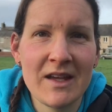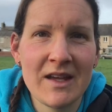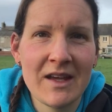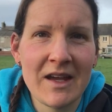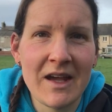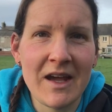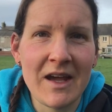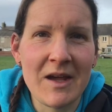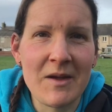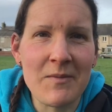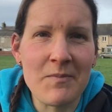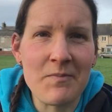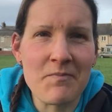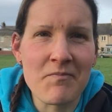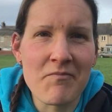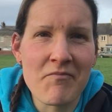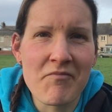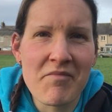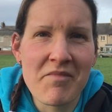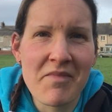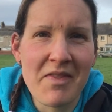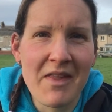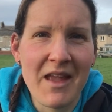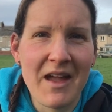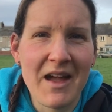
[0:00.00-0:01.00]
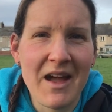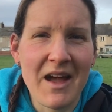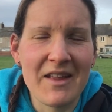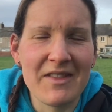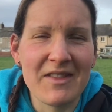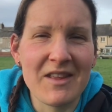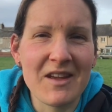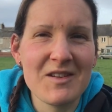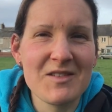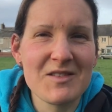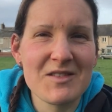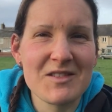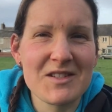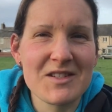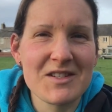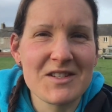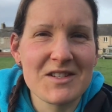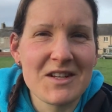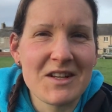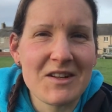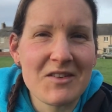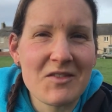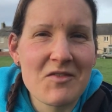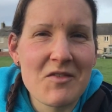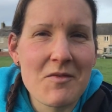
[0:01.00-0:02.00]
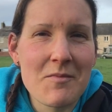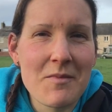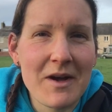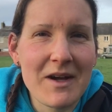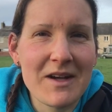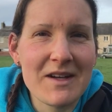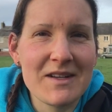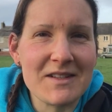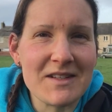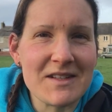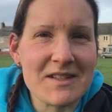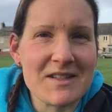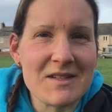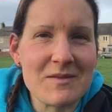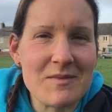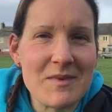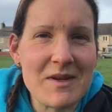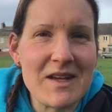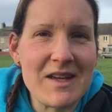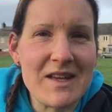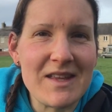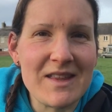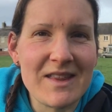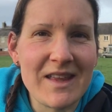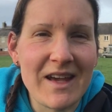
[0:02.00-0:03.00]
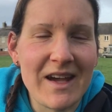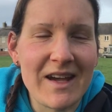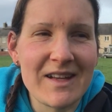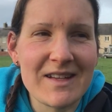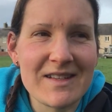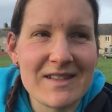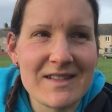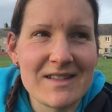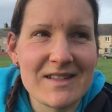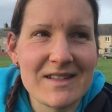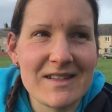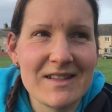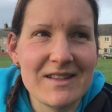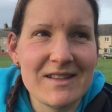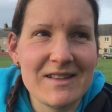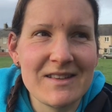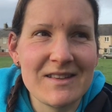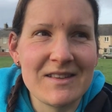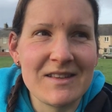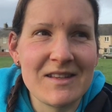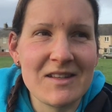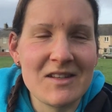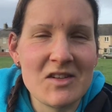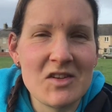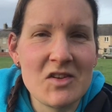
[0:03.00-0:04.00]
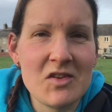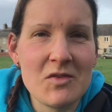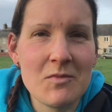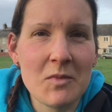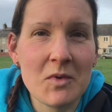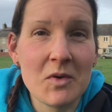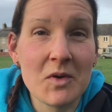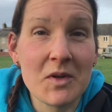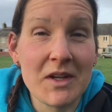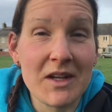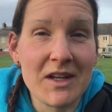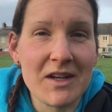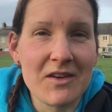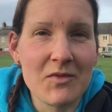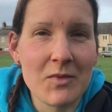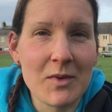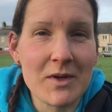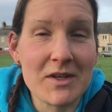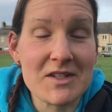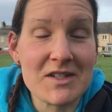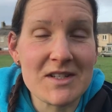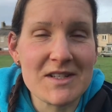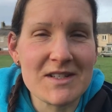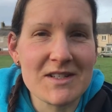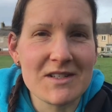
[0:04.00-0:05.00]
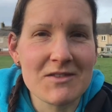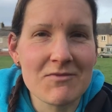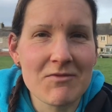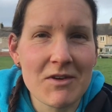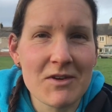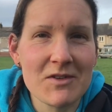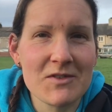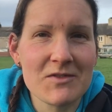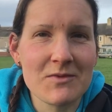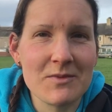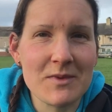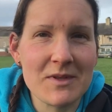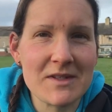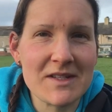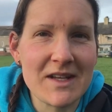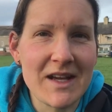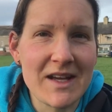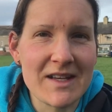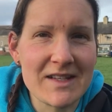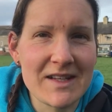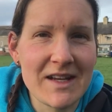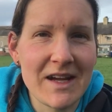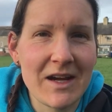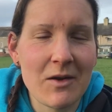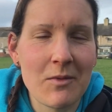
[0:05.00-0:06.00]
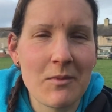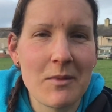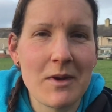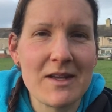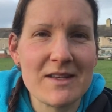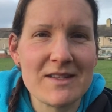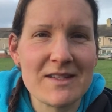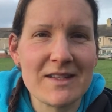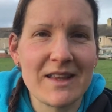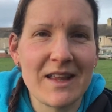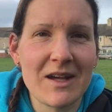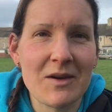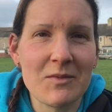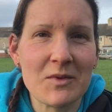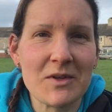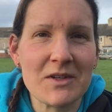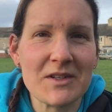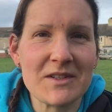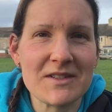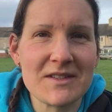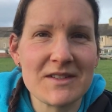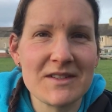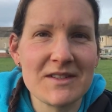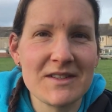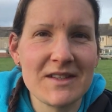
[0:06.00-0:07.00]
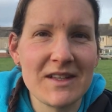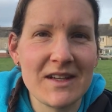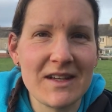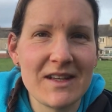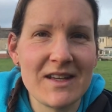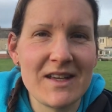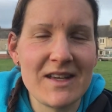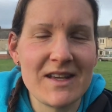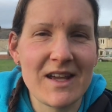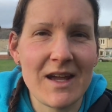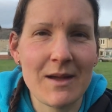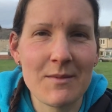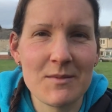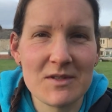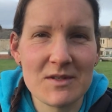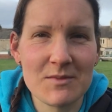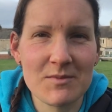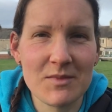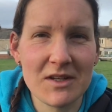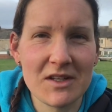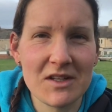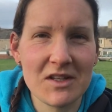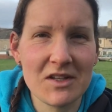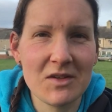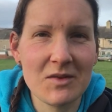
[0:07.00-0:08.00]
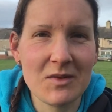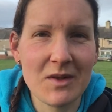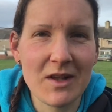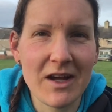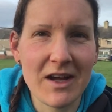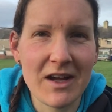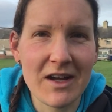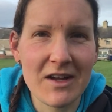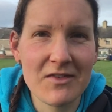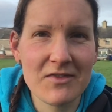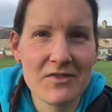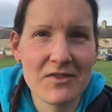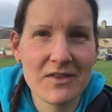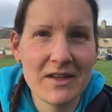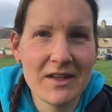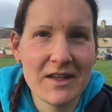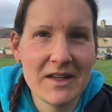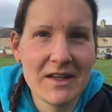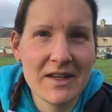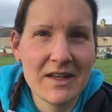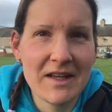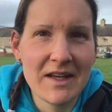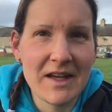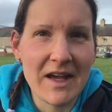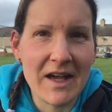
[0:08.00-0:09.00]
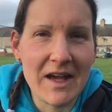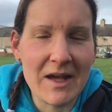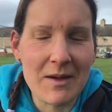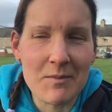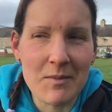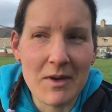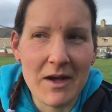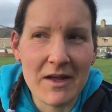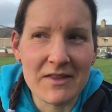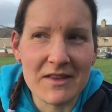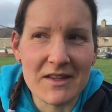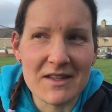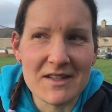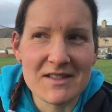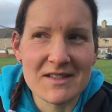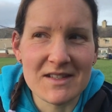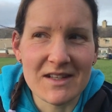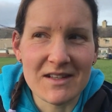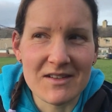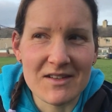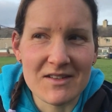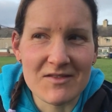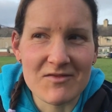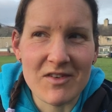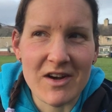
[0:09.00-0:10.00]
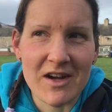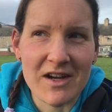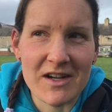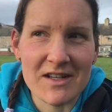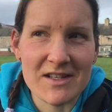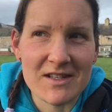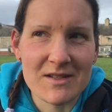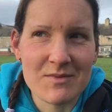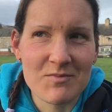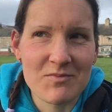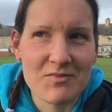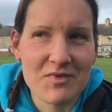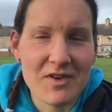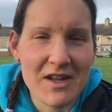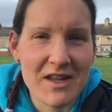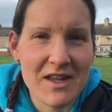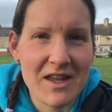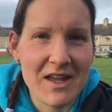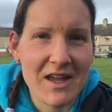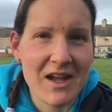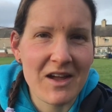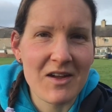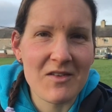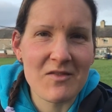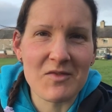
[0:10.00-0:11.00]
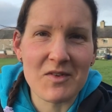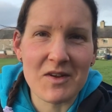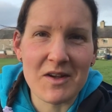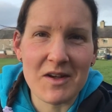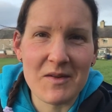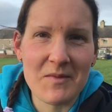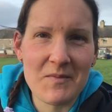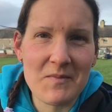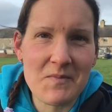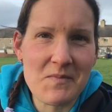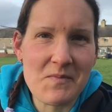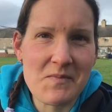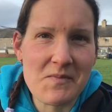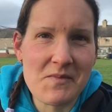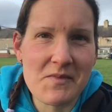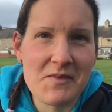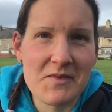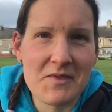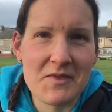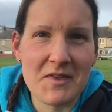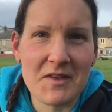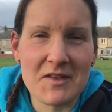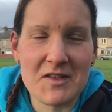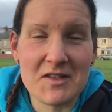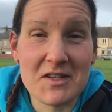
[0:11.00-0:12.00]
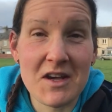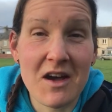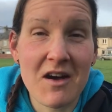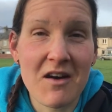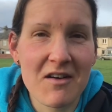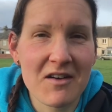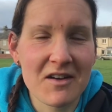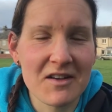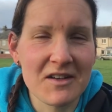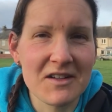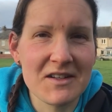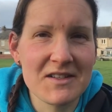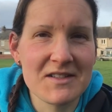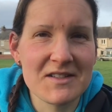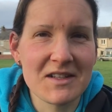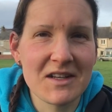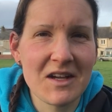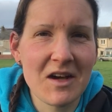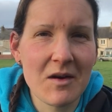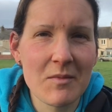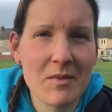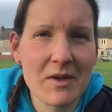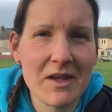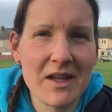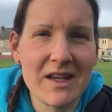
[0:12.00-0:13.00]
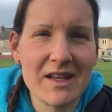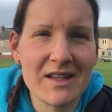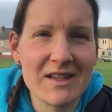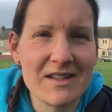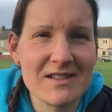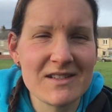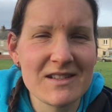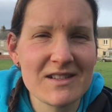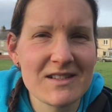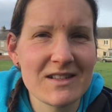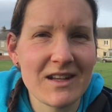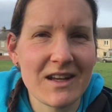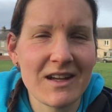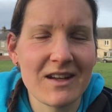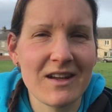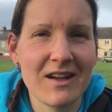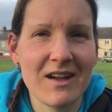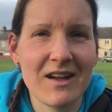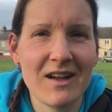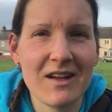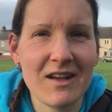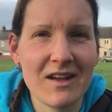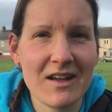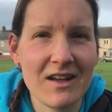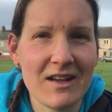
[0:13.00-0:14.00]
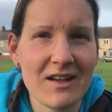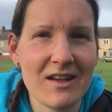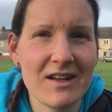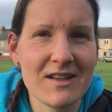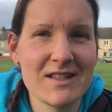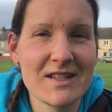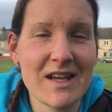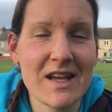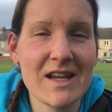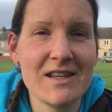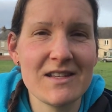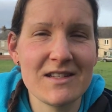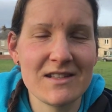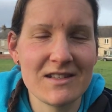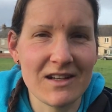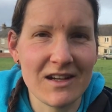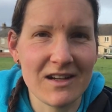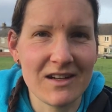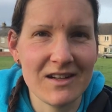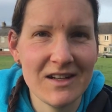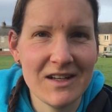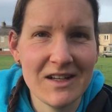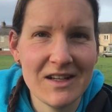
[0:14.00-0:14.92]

And those are just a little reminder to me that the new morning of when Jesus rose from the dead, how amazing that was, that he came to bring new life. And the sunrise breaking over the darkness and coming in, it's just like a taster